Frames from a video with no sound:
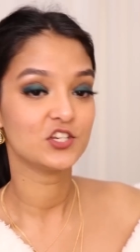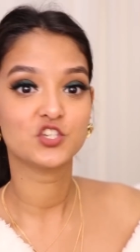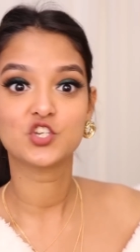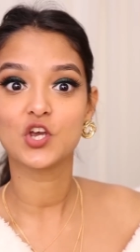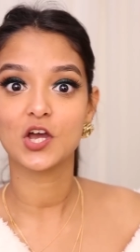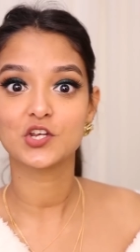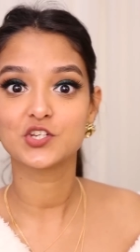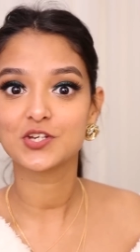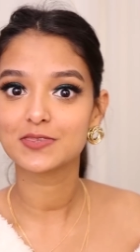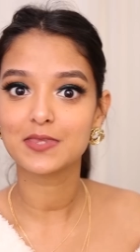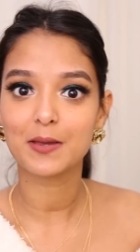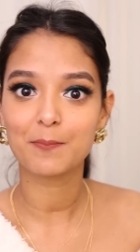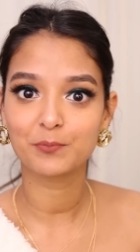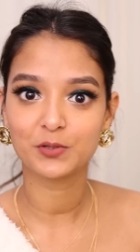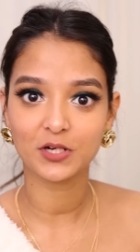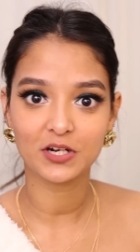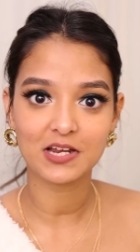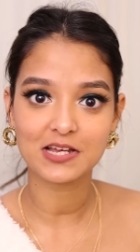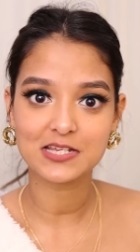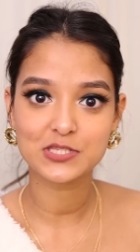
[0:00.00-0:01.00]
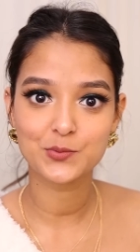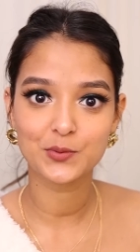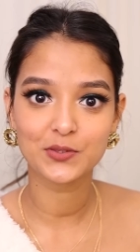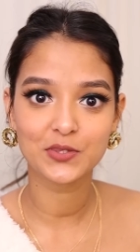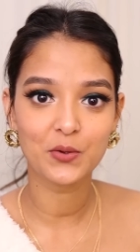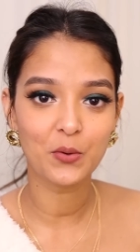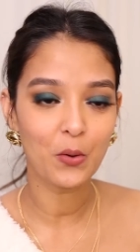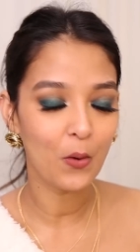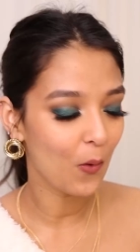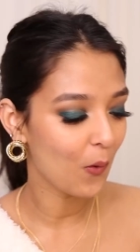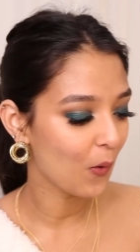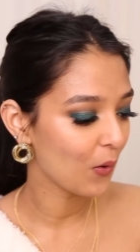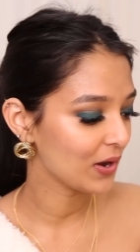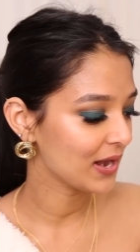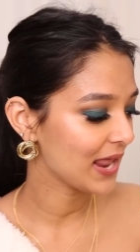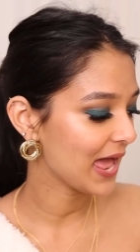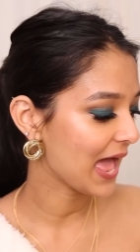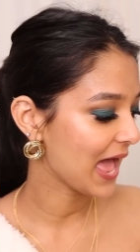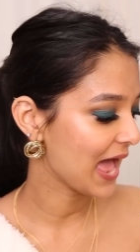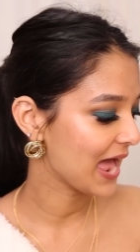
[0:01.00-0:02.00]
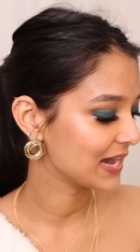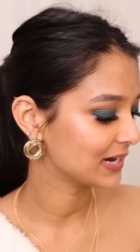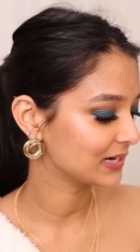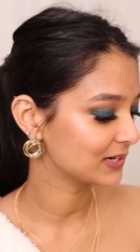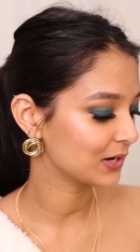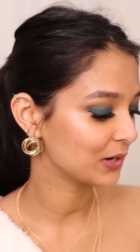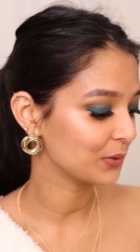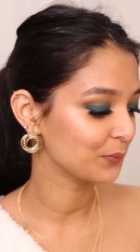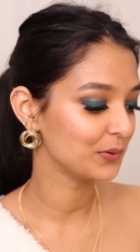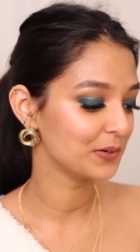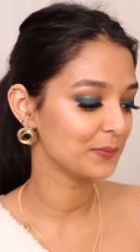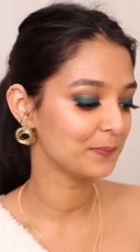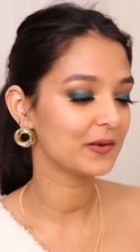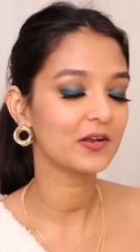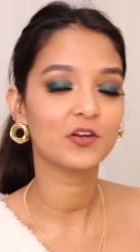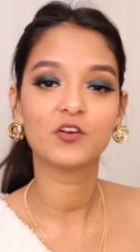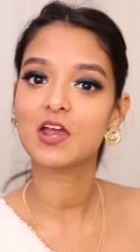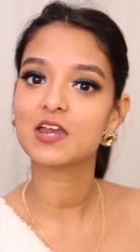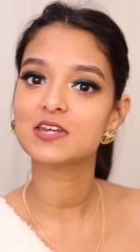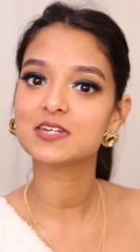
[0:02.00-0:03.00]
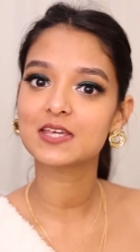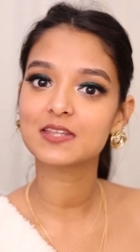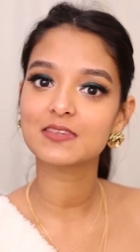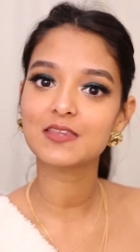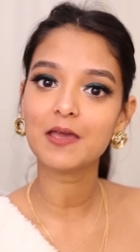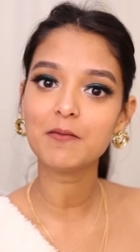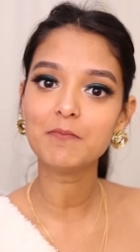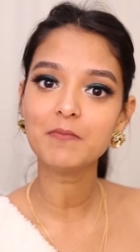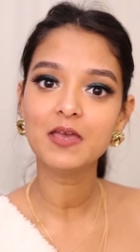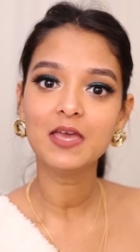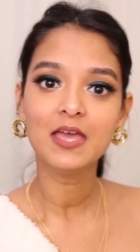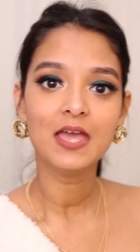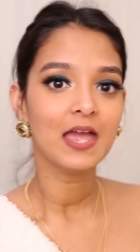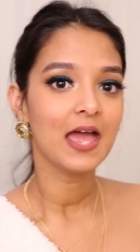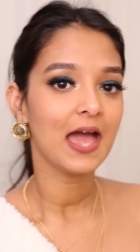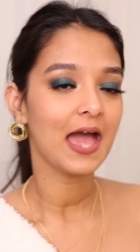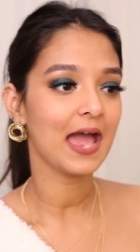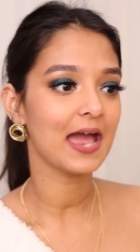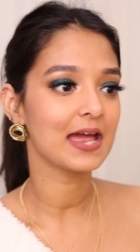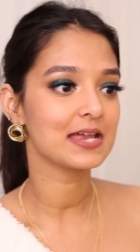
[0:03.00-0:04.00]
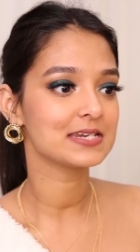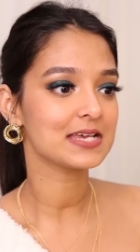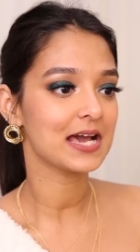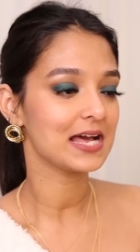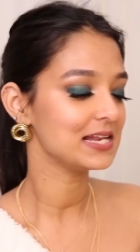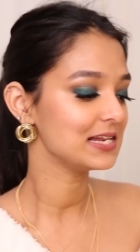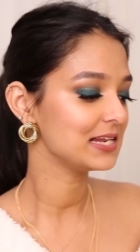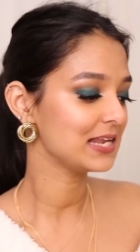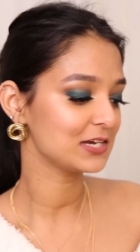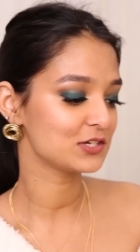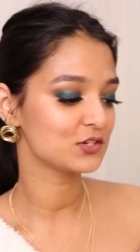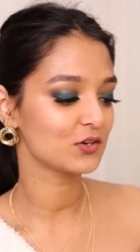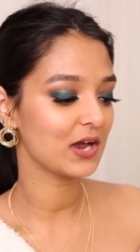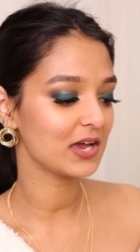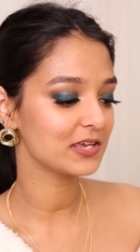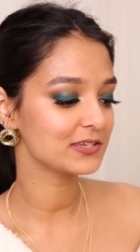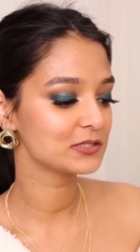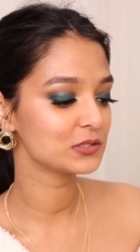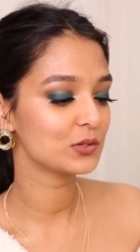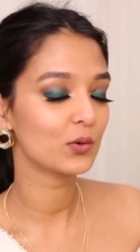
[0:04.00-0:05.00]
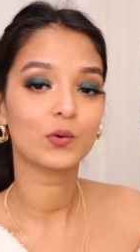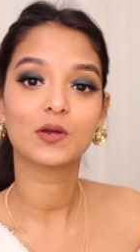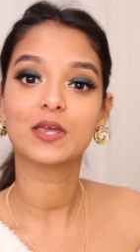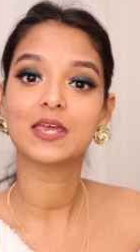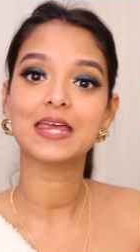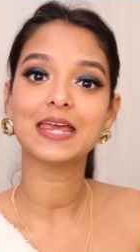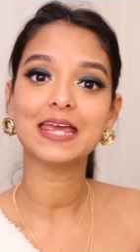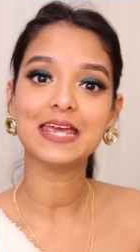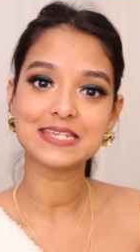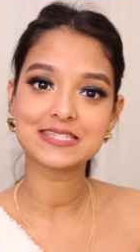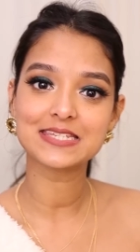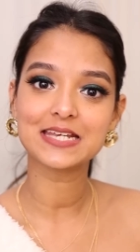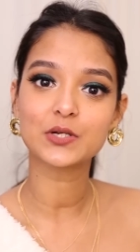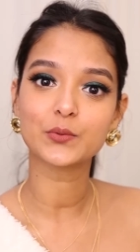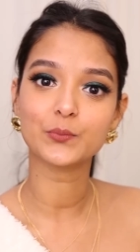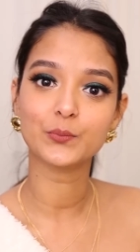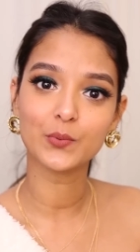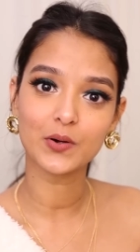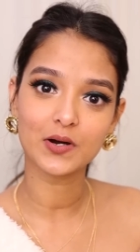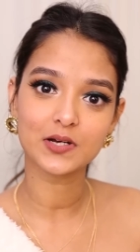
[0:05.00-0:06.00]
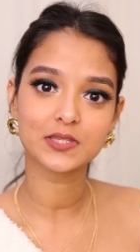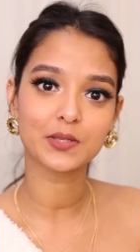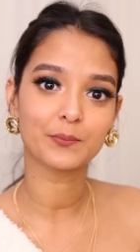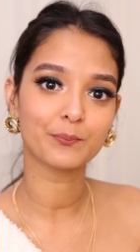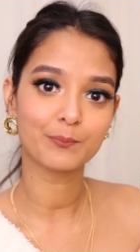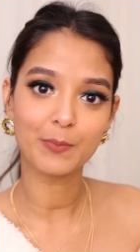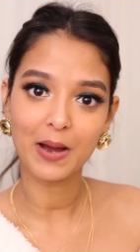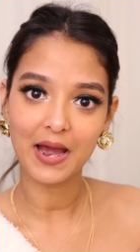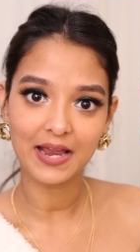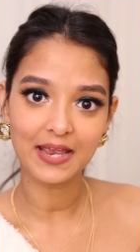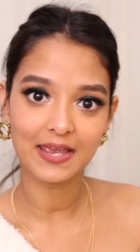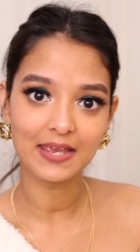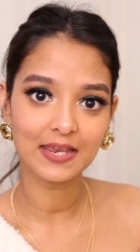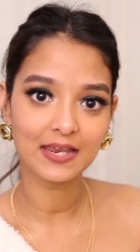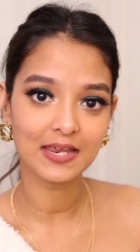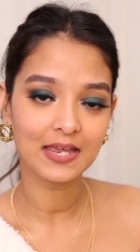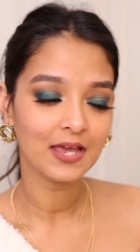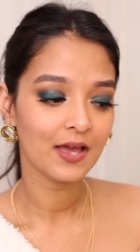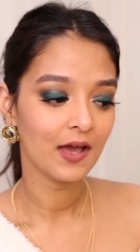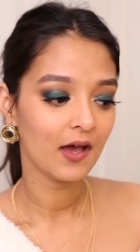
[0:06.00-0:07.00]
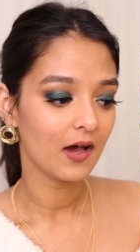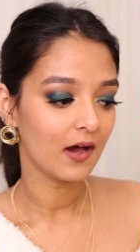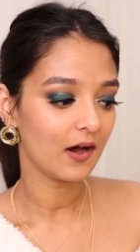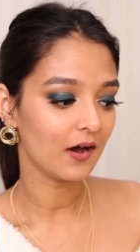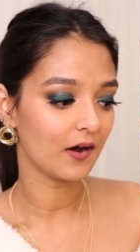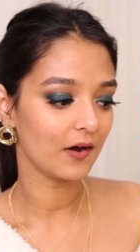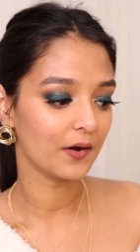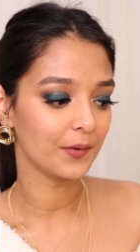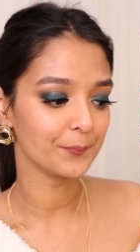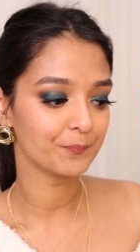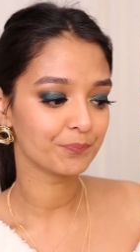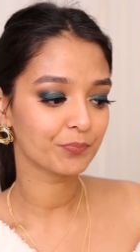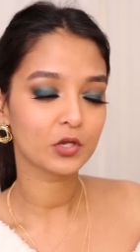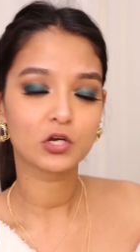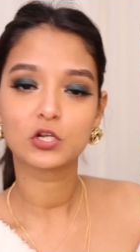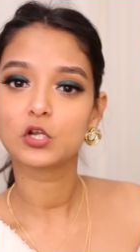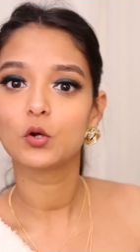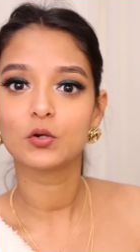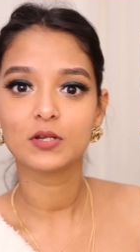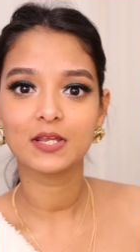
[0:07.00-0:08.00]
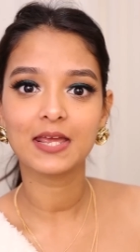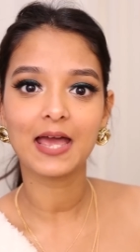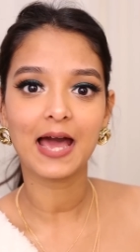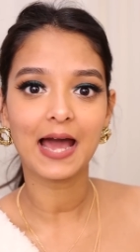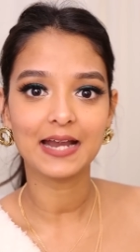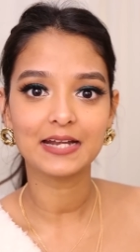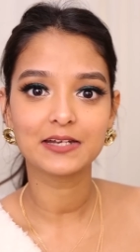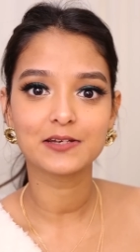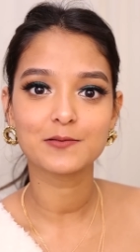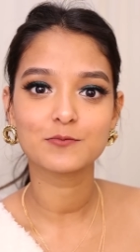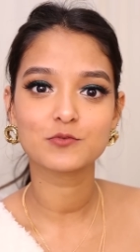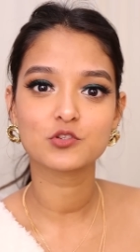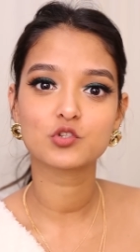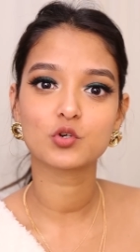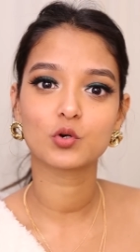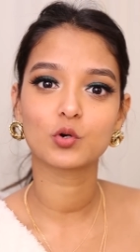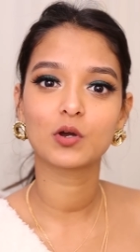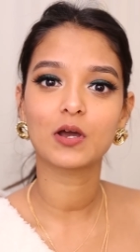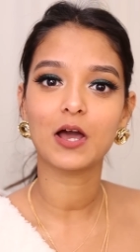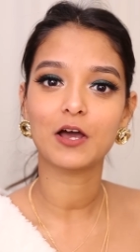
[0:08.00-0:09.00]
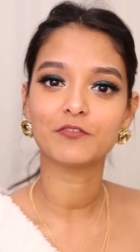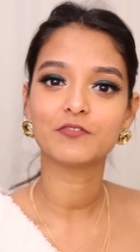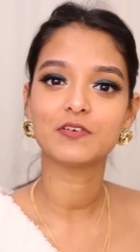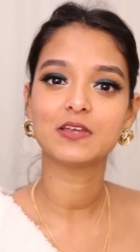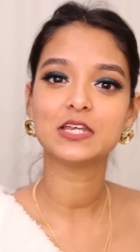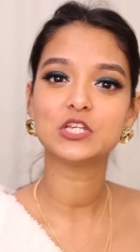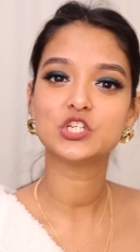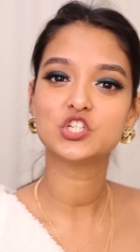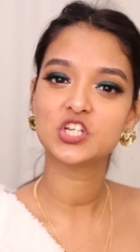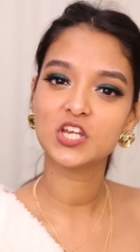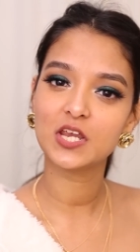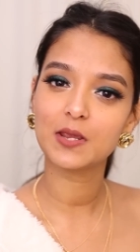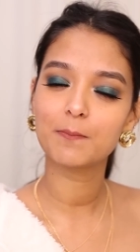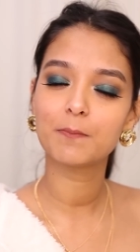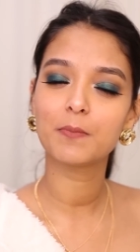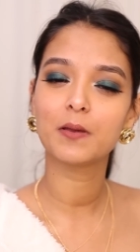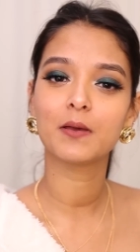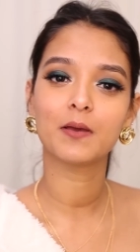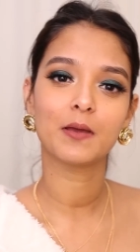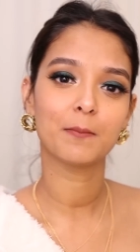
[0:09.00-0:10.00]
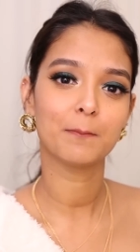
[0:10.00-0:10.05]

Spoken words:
judging the products with you all, and will be rating them. And I'll let you guys know ki is it worth buying clothing items jo kafi cheap